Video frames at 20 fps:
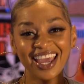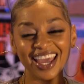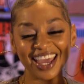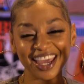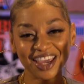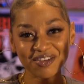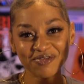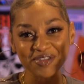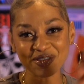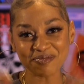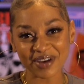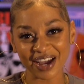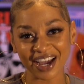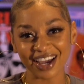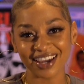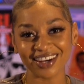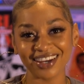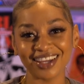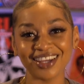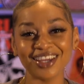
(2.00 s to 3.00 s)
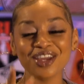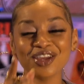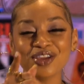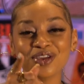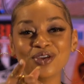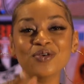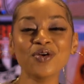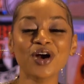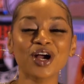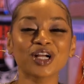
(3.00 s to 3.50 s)
Hey everybody,
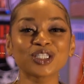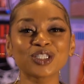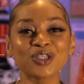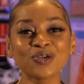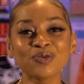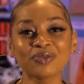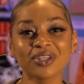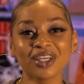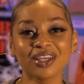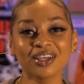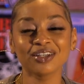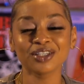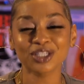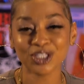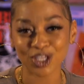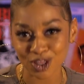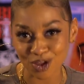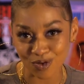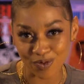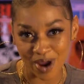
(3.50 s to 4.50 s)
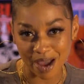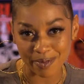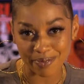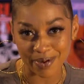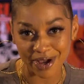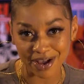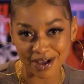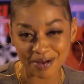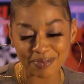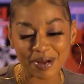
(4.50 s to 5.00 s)
you are tuned in to The Wrap
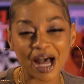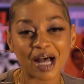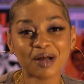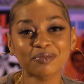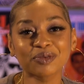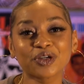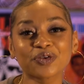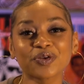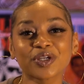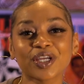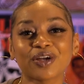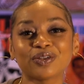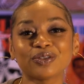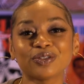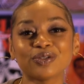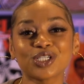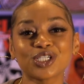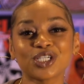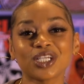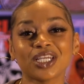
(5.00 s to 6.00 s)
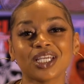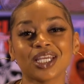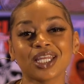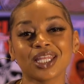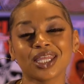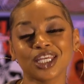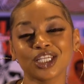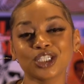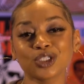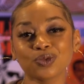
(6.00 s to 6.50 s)
Up. I'm L'Oreal Lucci.
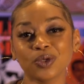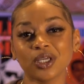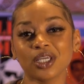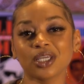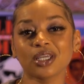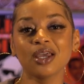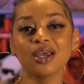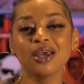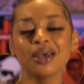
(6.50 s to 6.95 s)
This week,